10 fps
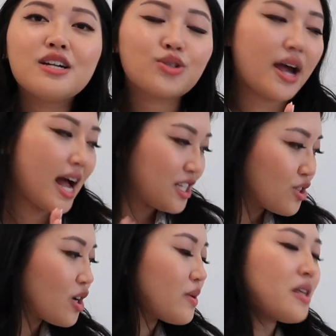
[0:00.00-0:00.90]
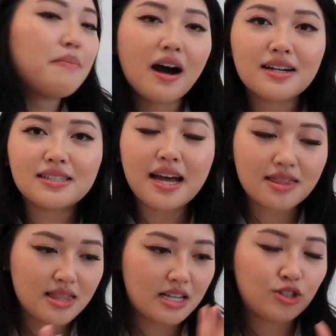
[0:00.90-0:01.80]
So I had to throw away the box that the